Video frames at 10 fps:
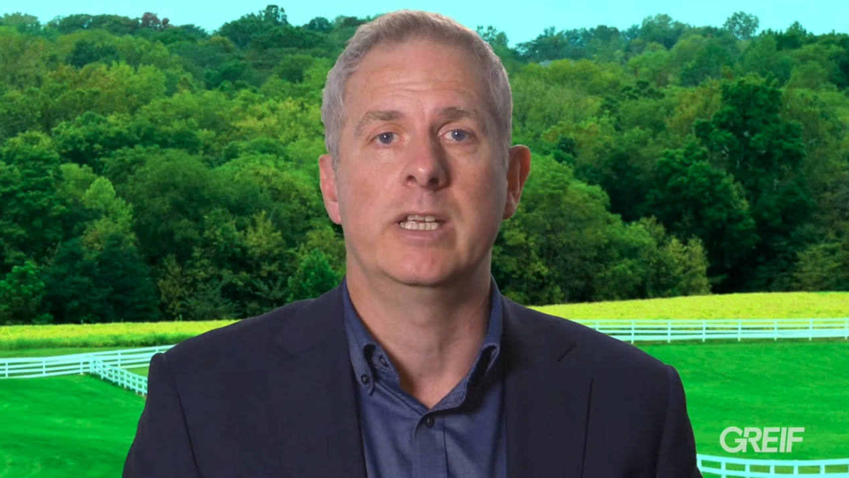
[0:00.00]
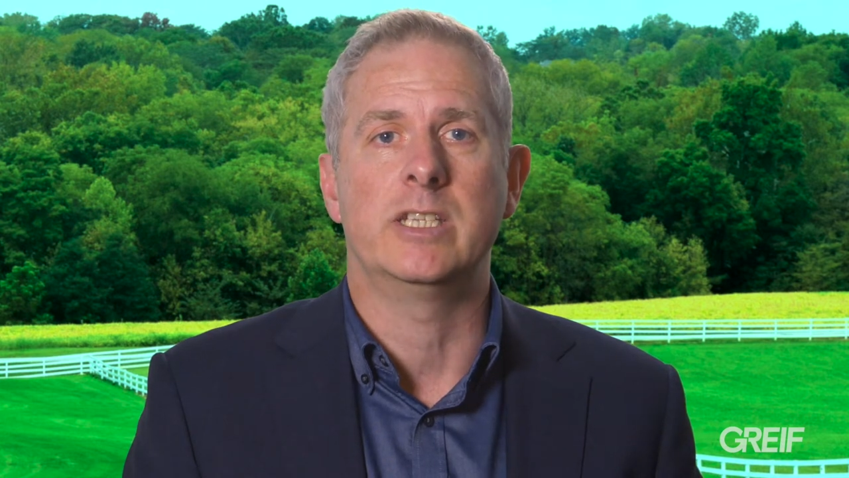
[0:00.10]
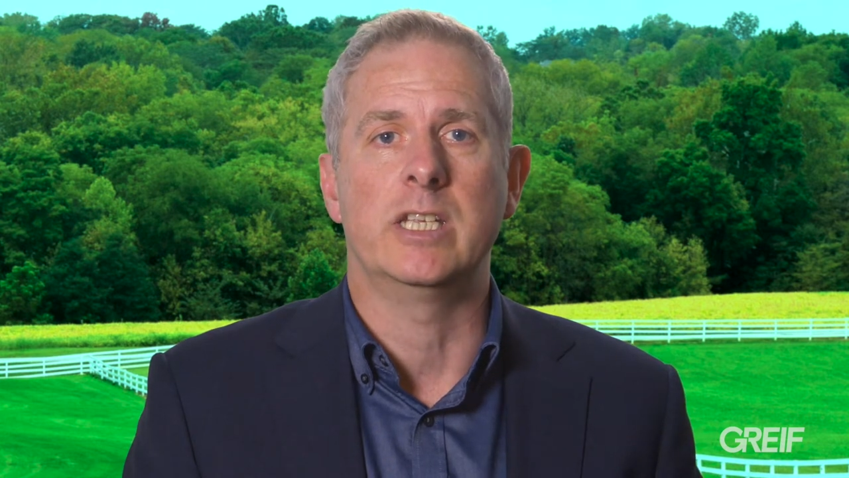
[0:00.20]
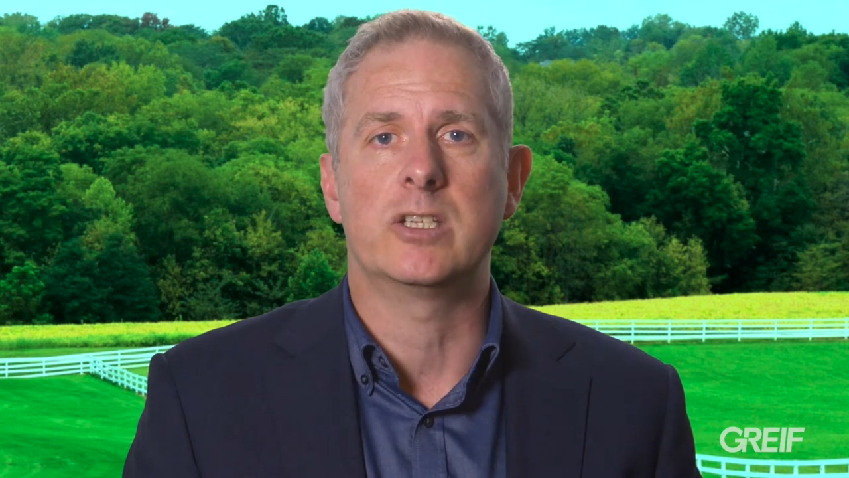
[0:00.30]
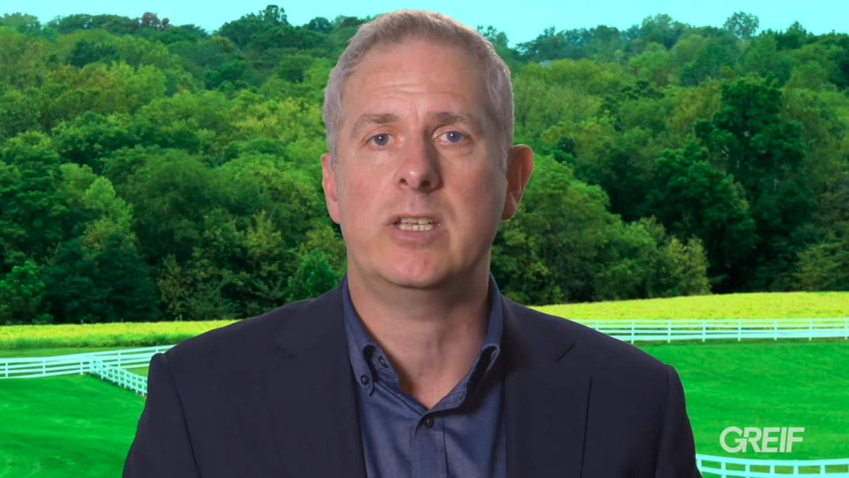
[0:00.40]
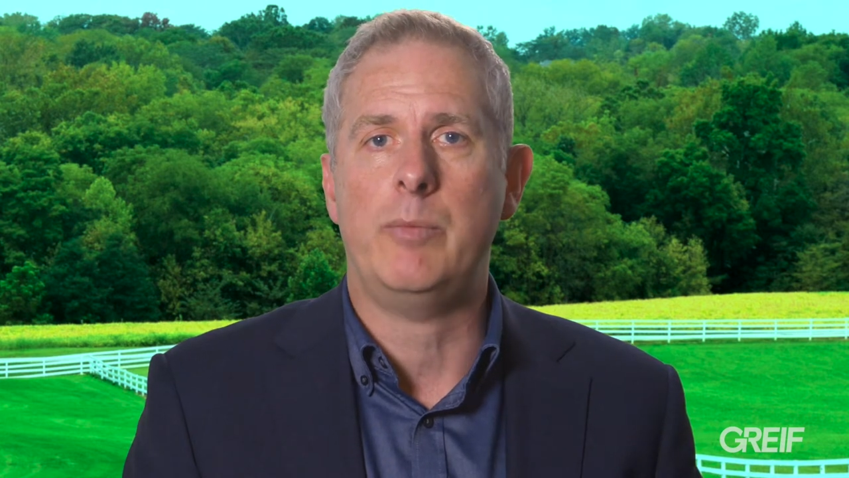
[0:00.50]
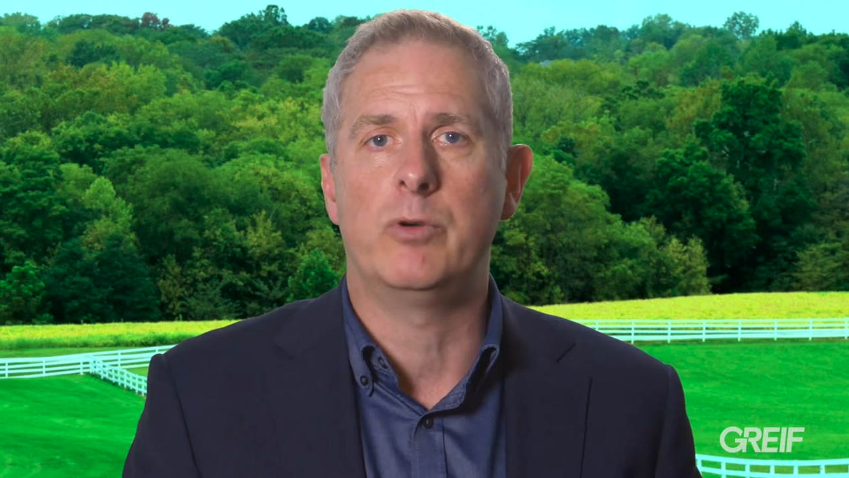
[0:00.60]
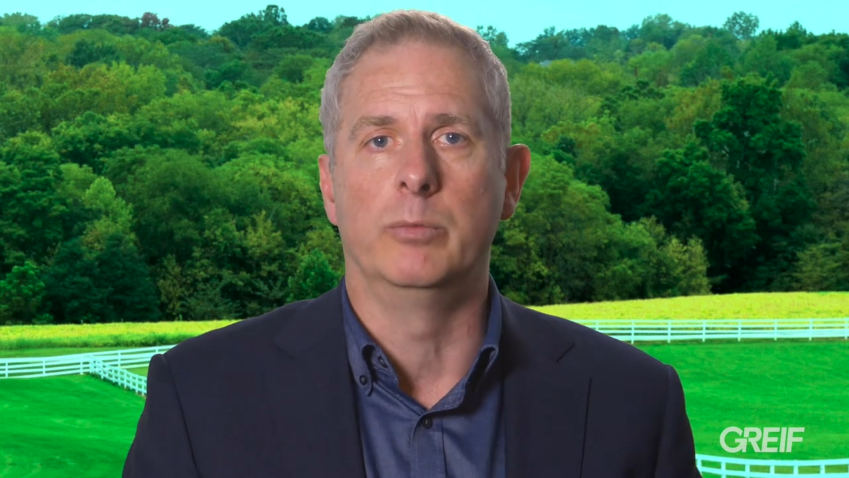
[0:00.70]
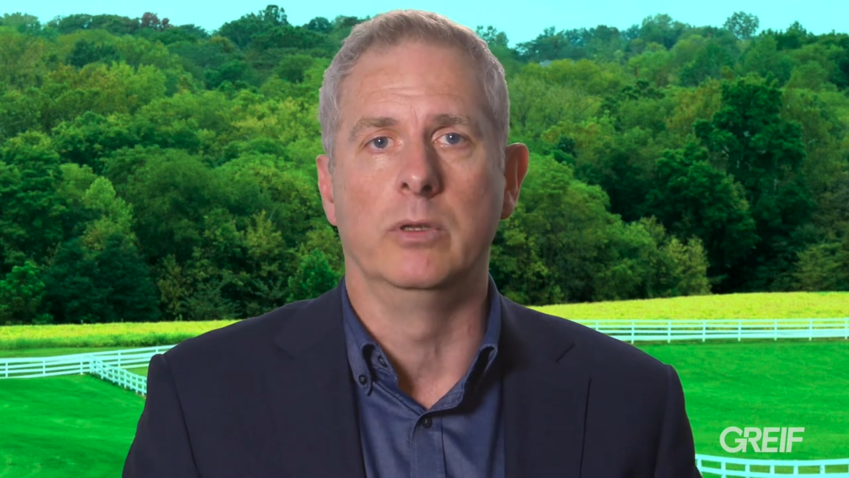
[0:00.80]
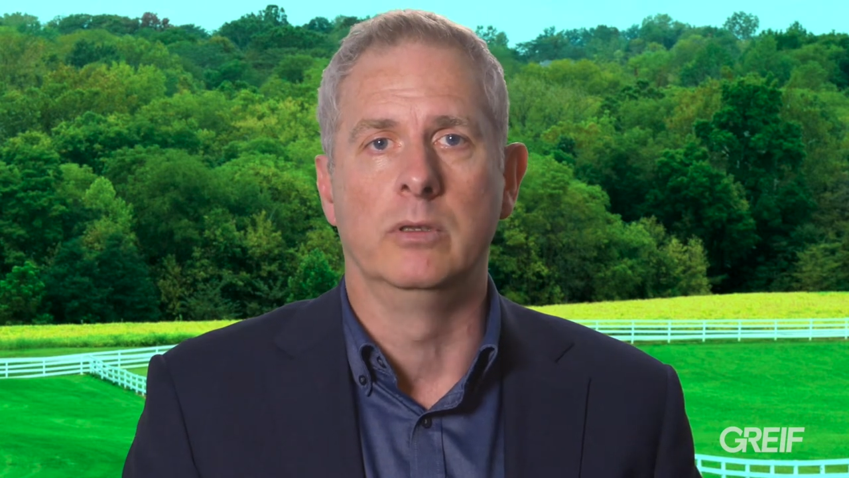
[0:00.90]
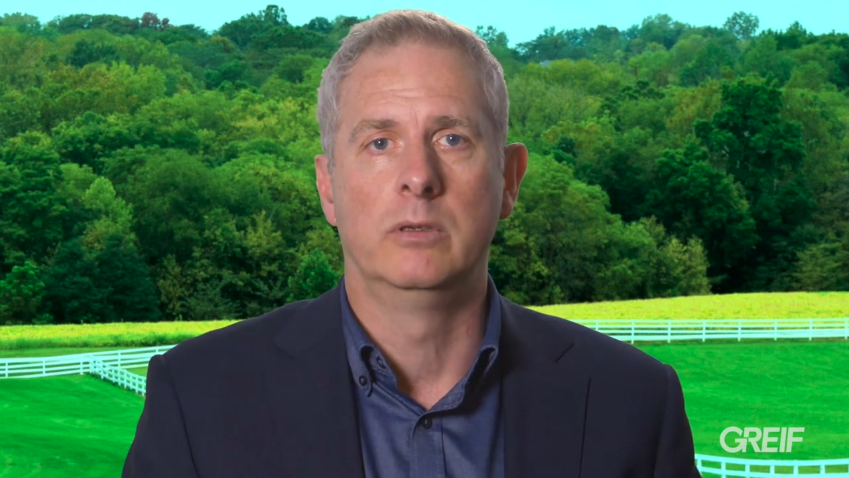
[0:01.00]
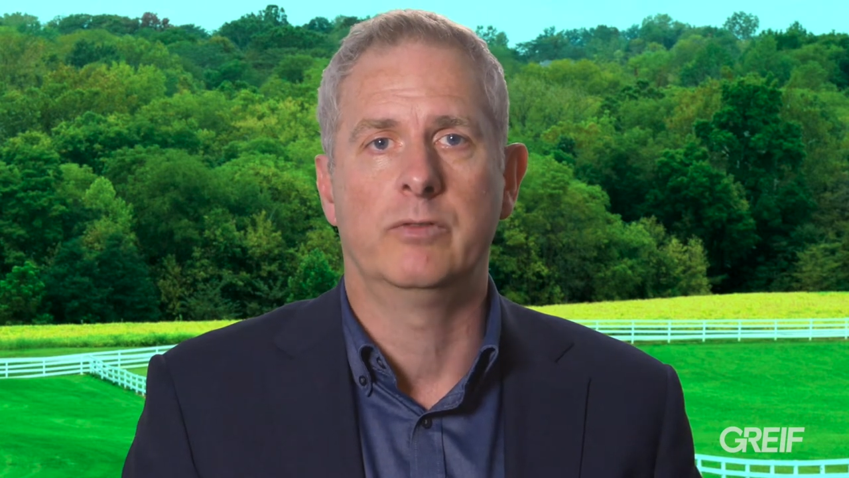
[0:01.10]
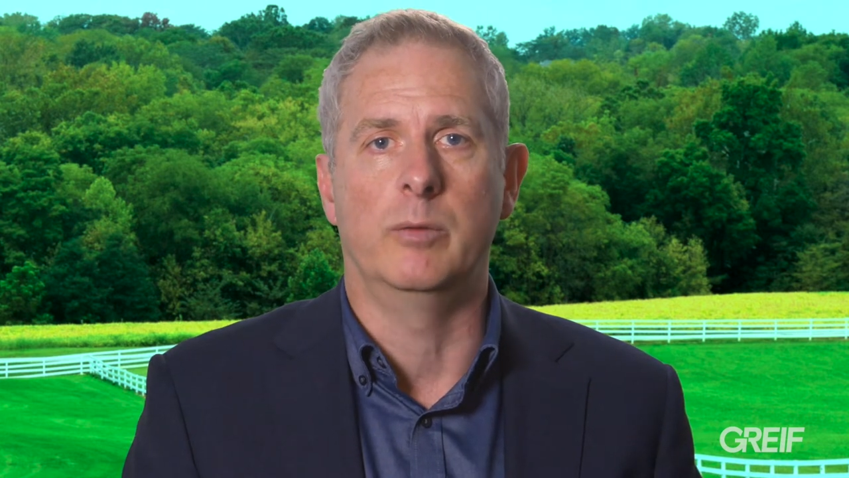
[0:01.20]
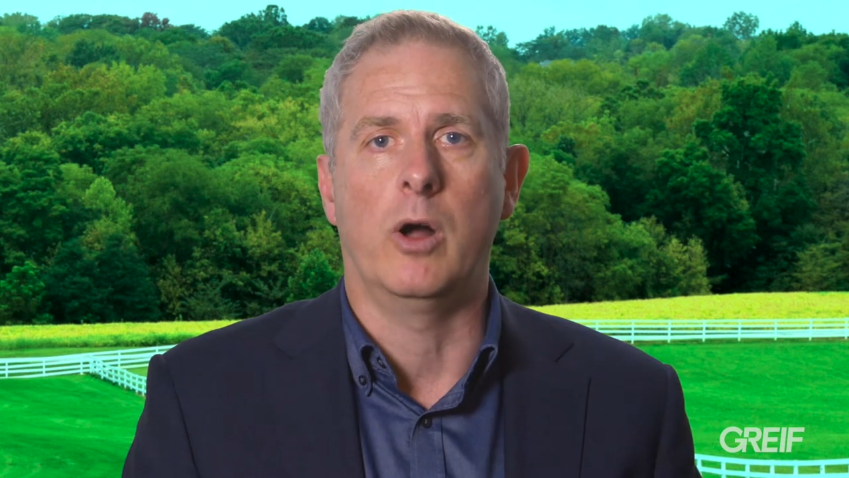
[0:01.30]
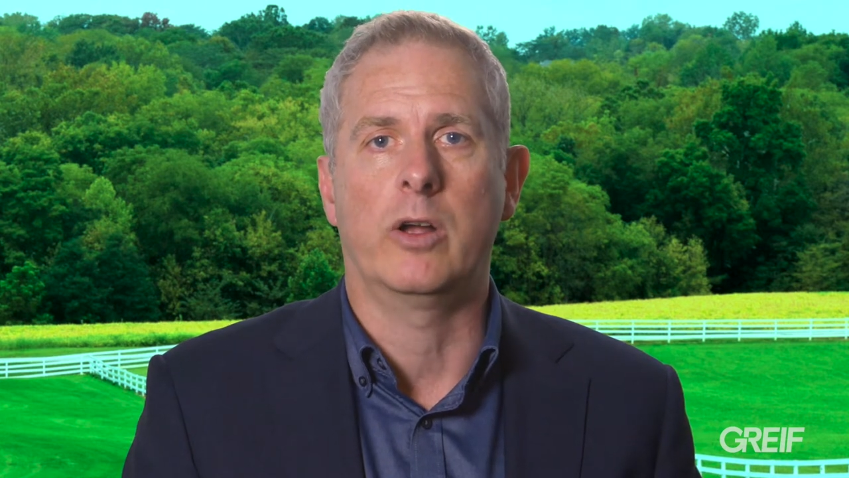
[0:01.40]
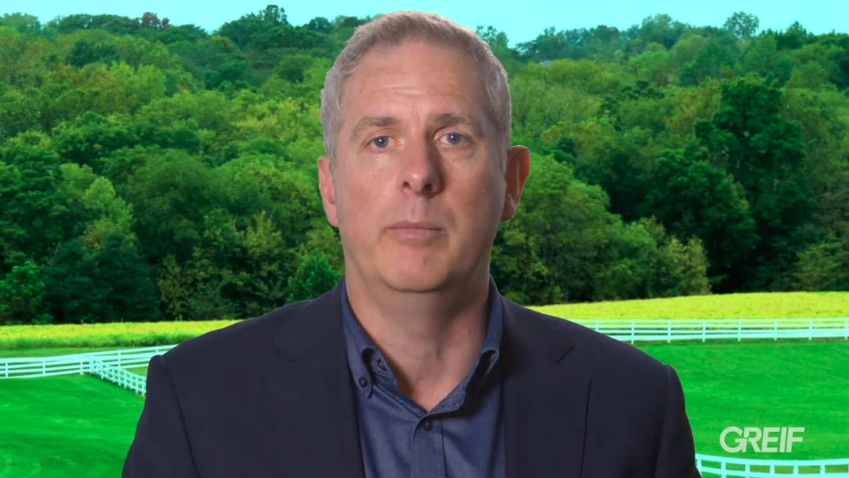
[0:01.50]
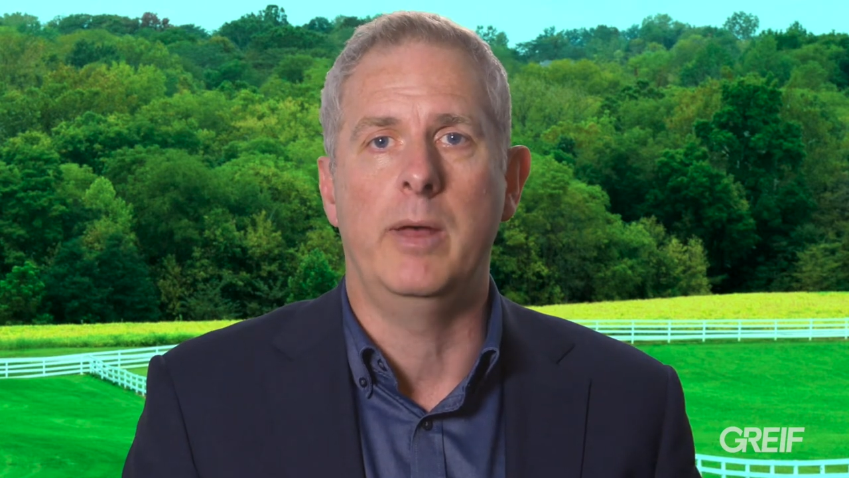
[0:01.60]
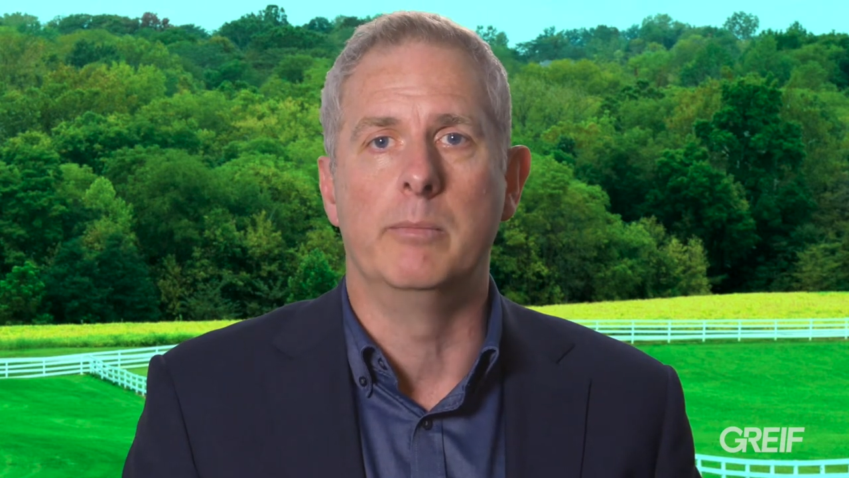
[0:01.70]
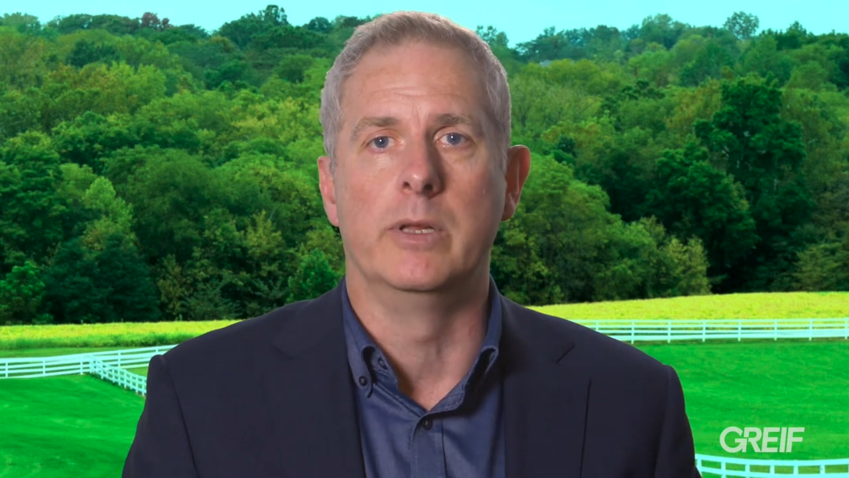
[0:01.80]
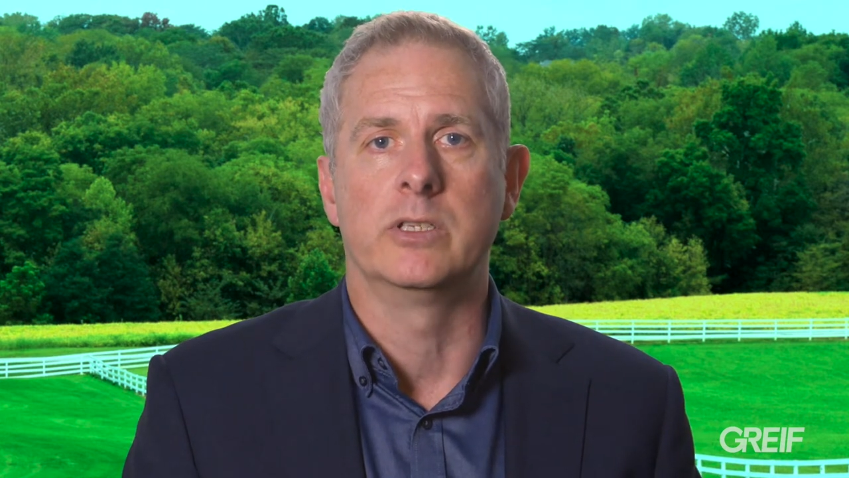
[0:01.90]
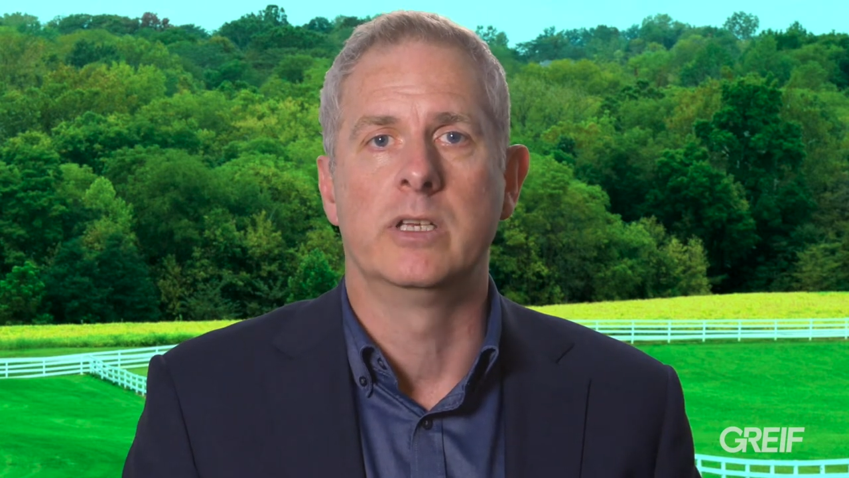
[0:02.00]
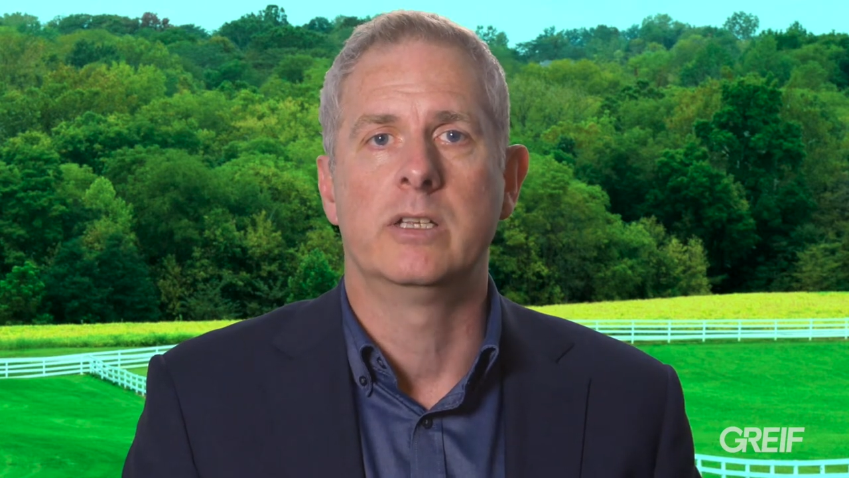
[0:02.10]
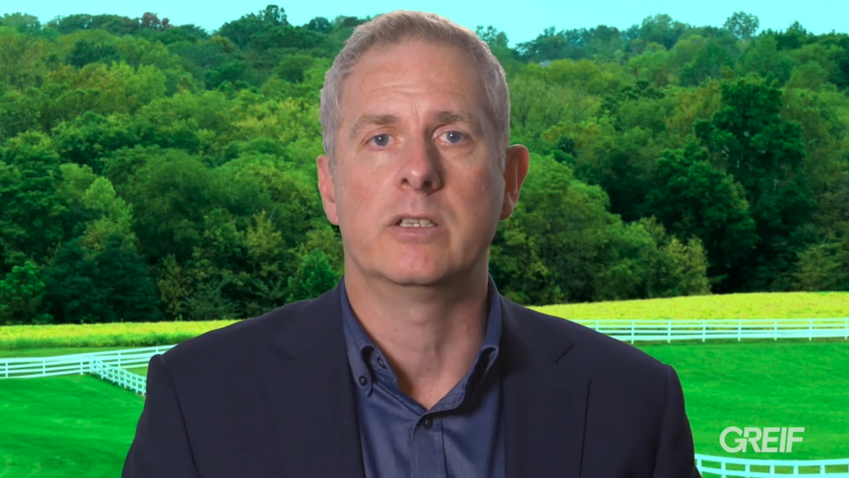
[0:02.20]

is inseparable from our commitment